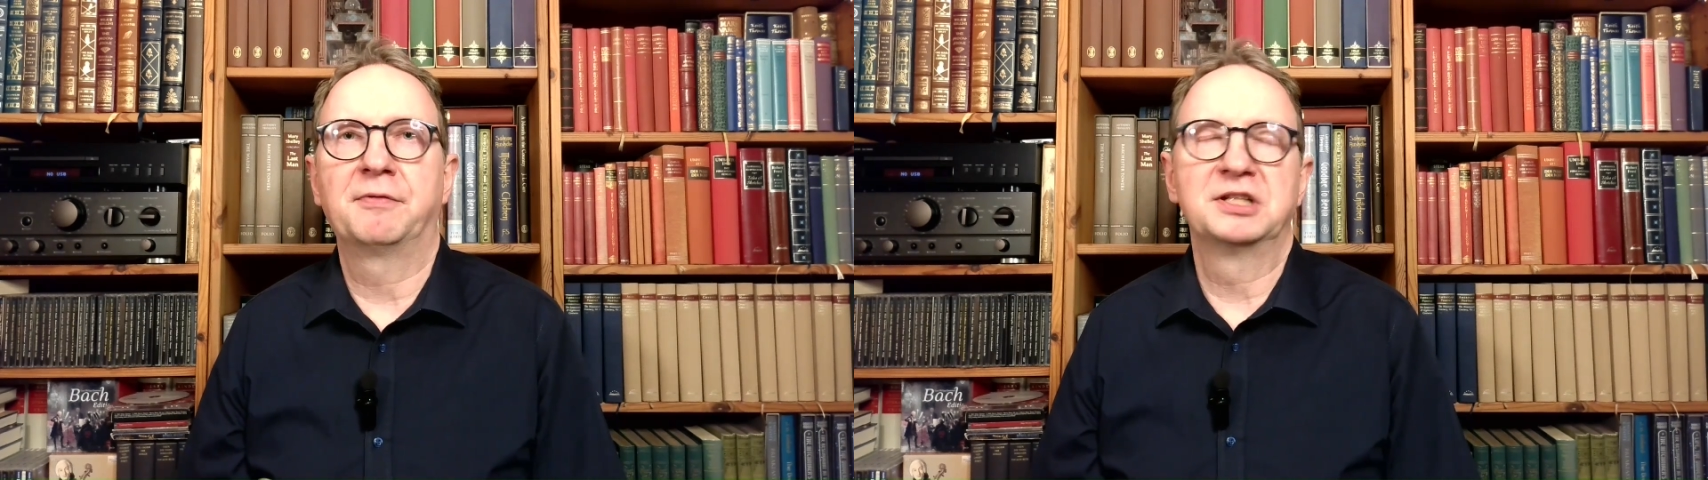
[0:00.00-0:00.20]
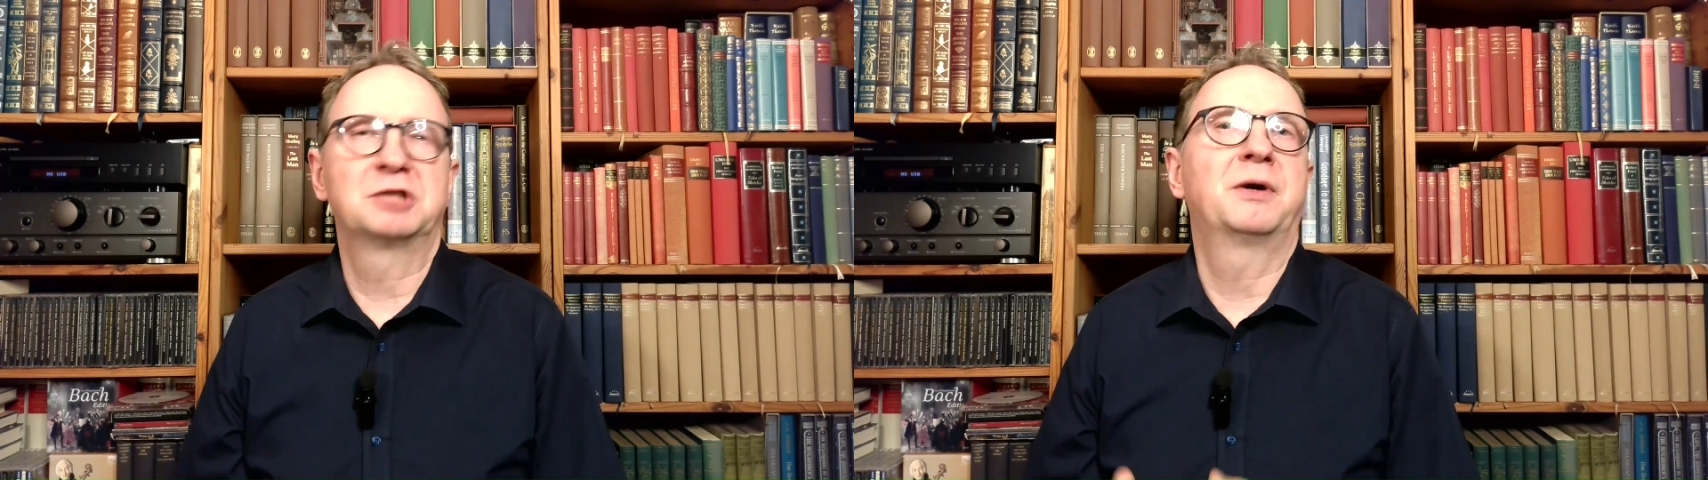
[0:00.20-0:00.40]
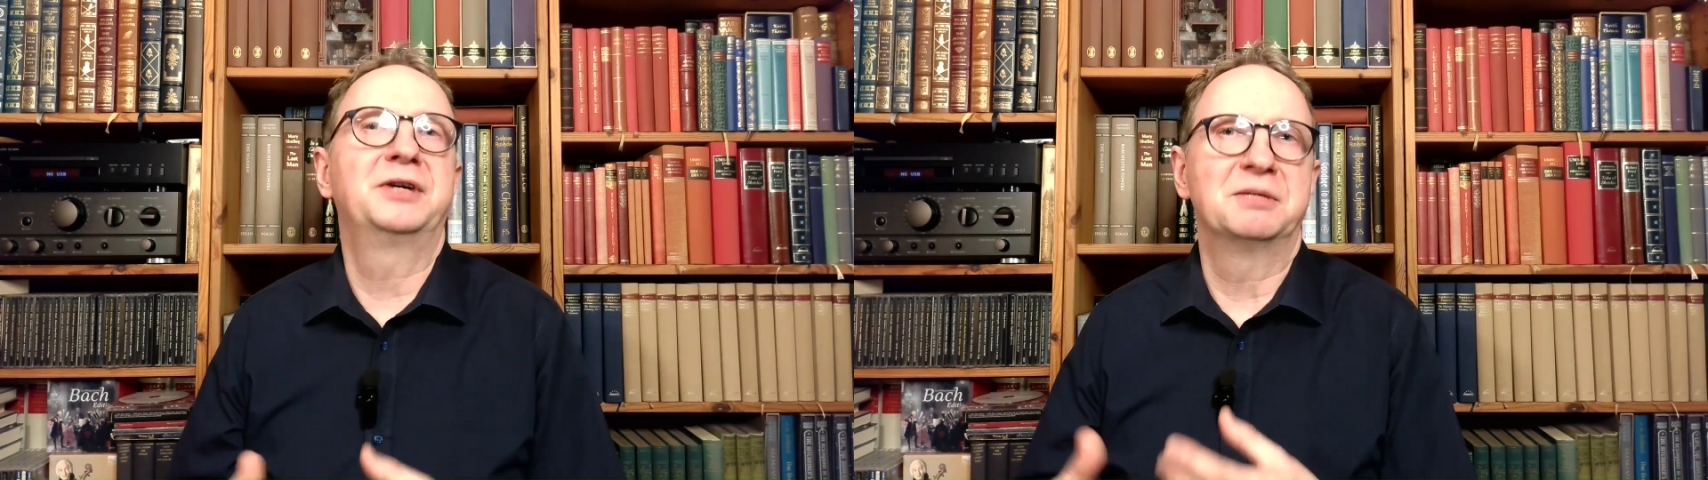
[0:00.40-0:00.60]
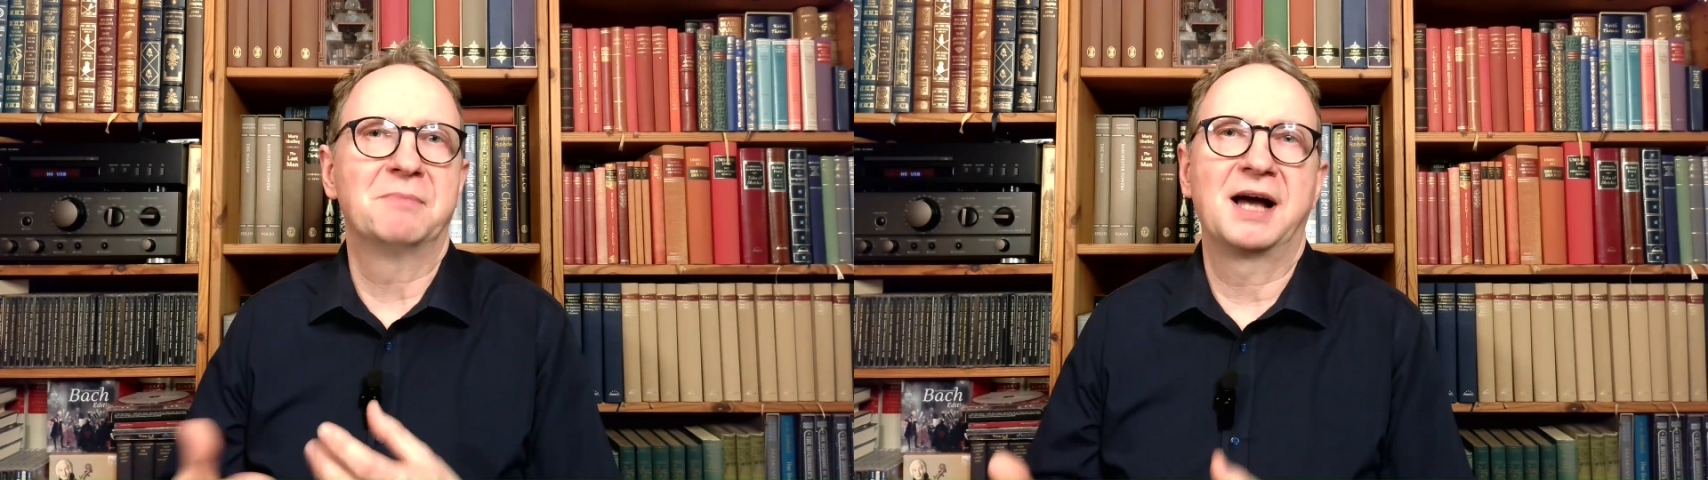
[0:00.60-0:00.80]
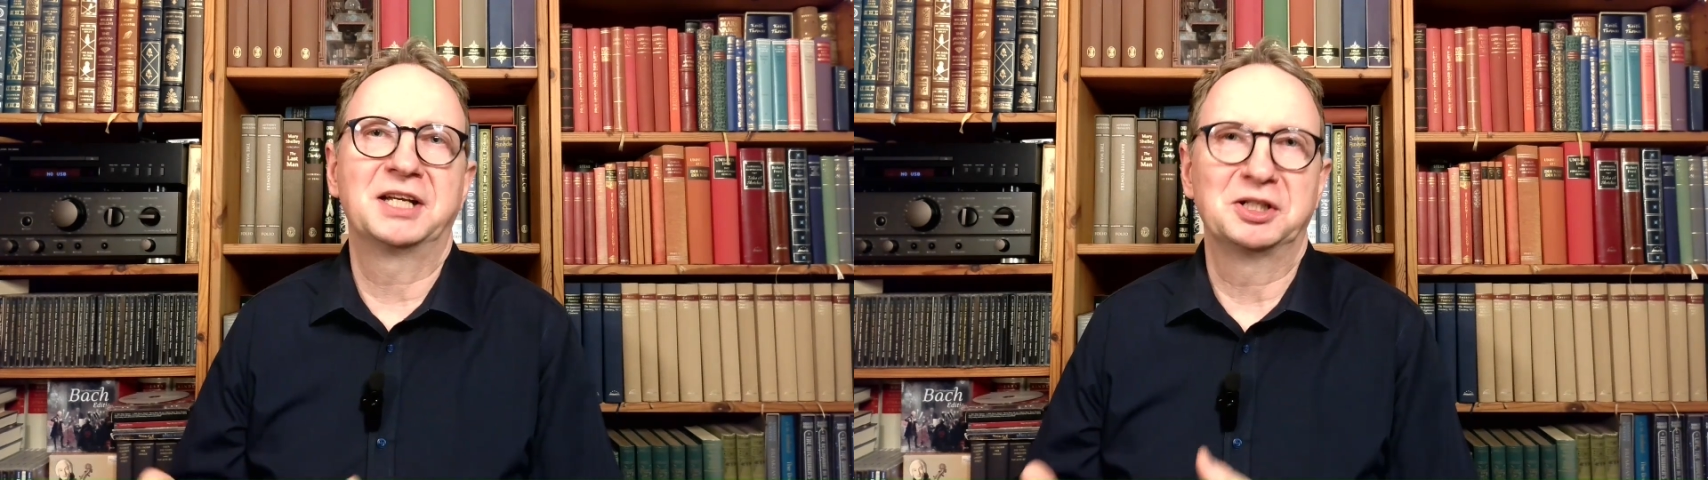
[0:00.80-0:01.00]
this very
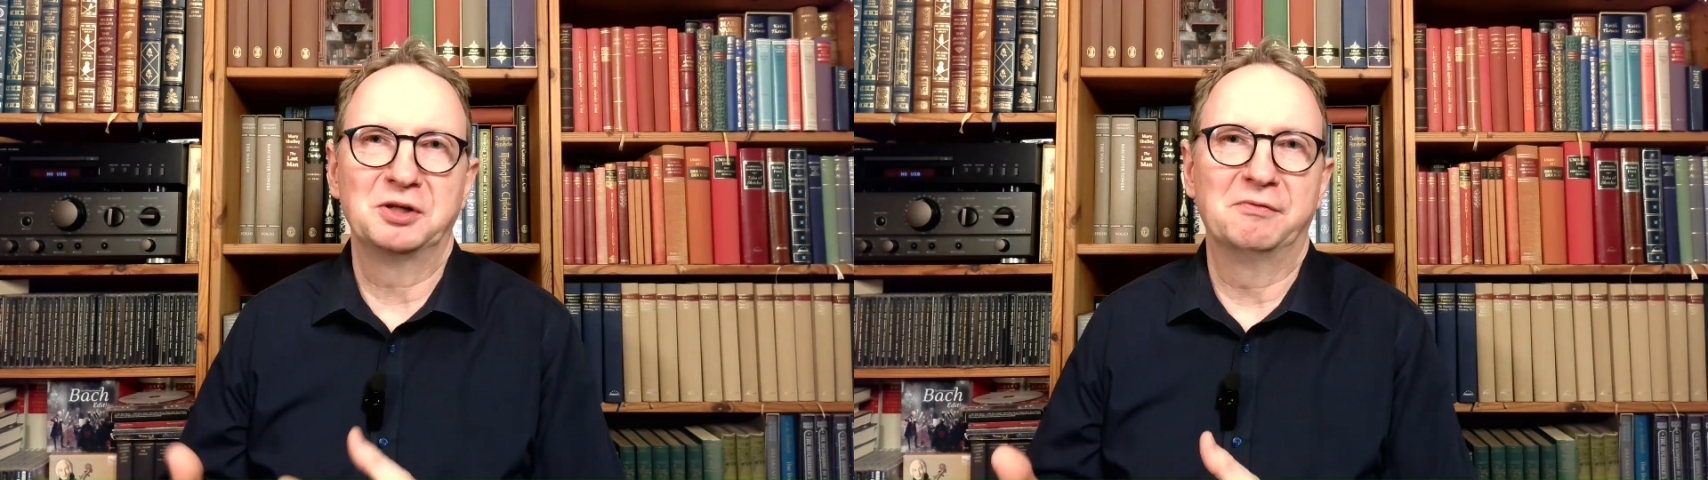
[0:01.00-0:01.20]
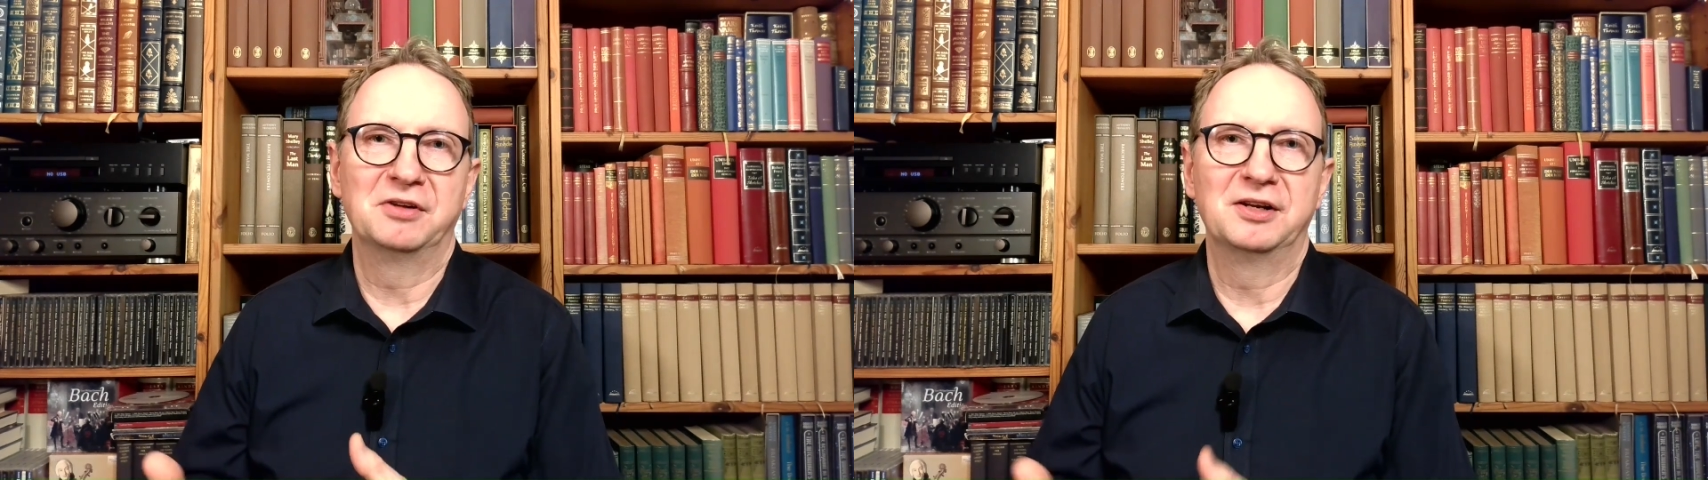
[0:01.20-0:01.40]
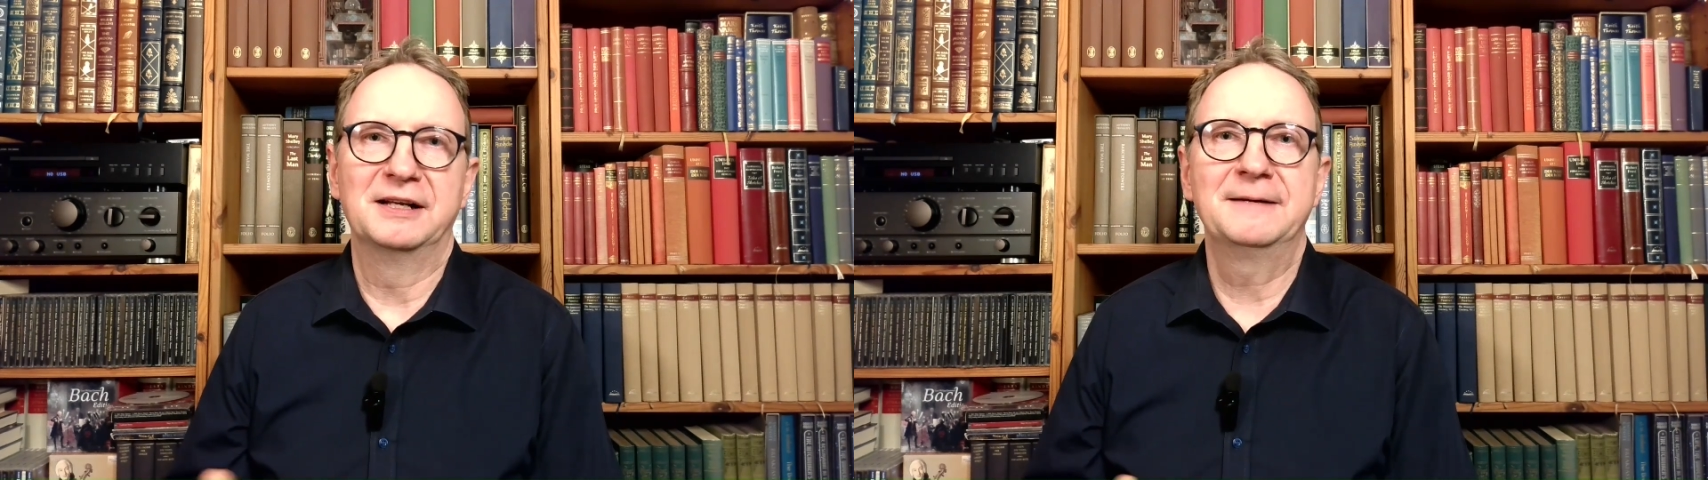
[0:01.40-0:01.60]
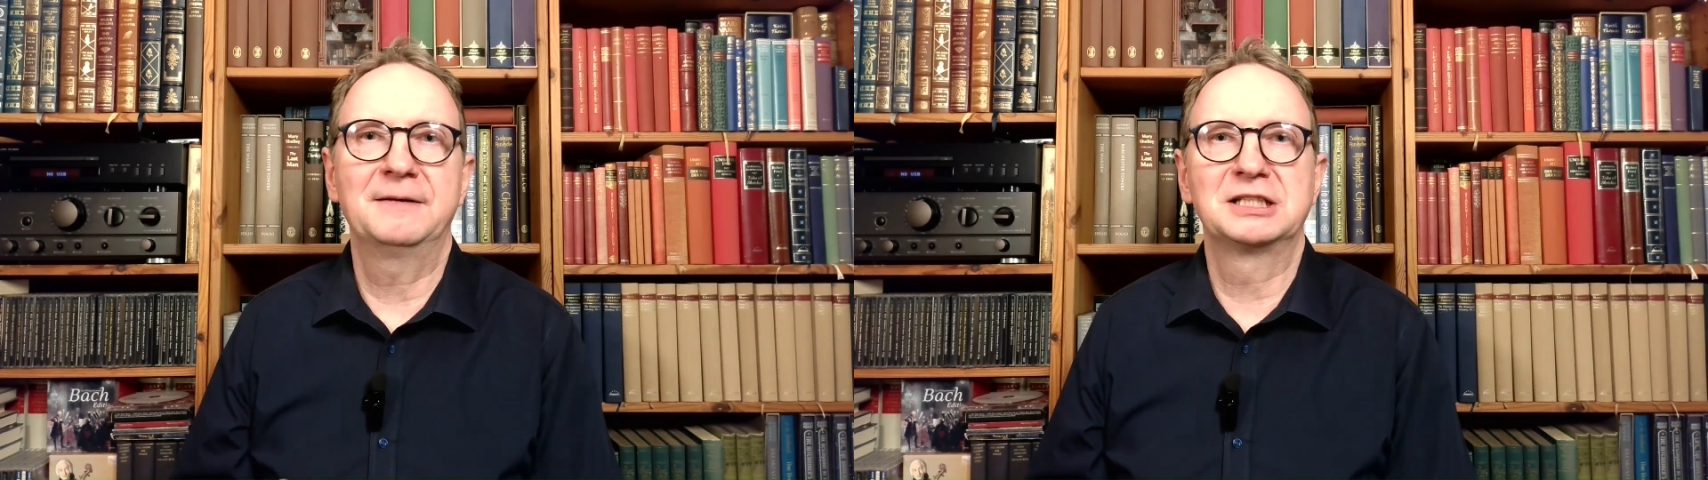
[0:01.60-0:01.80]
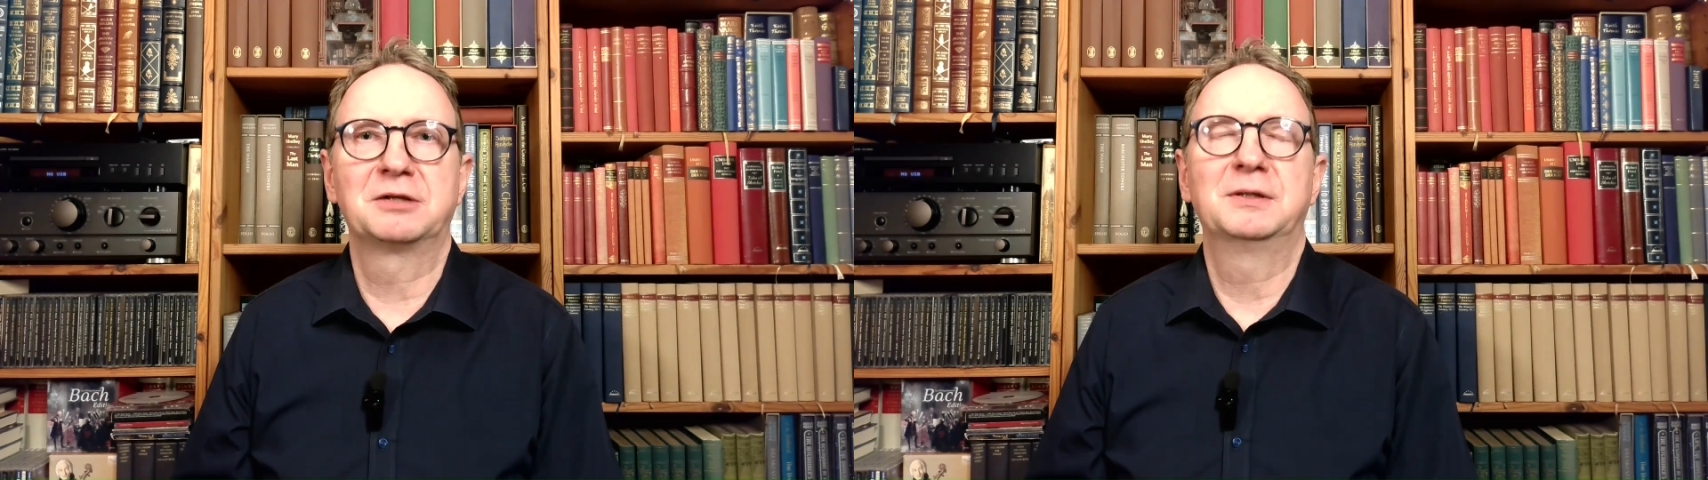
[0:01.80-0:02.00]
demanding novel.
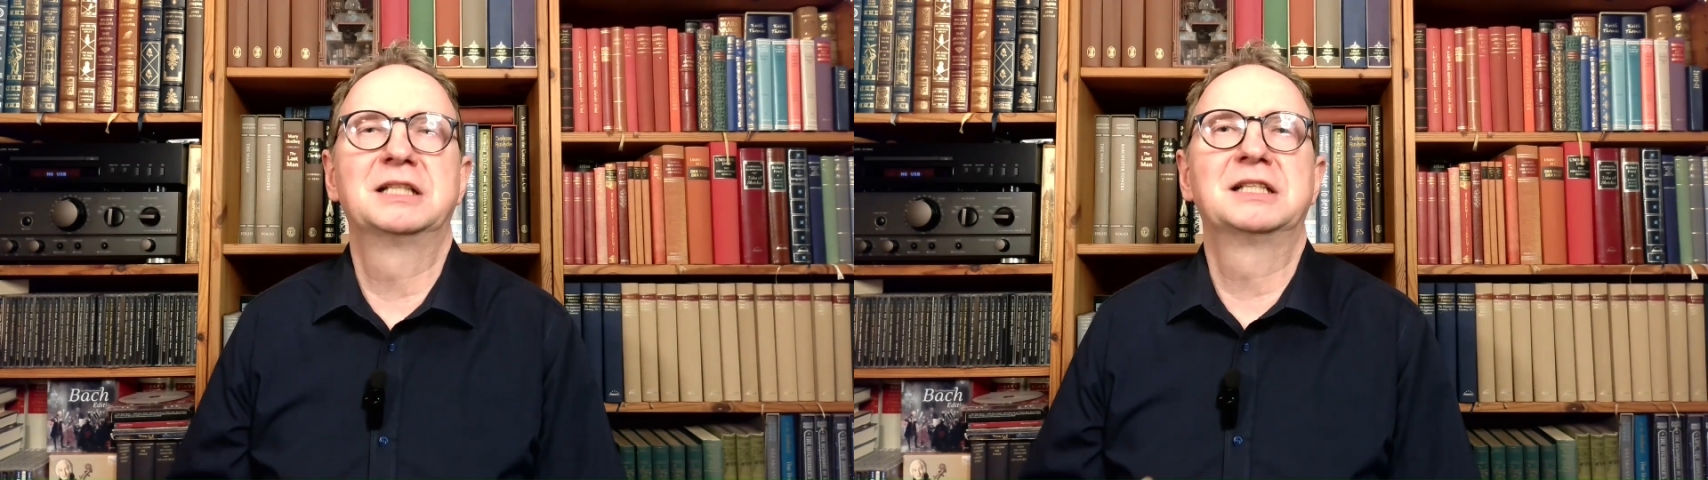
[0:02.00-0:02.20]
So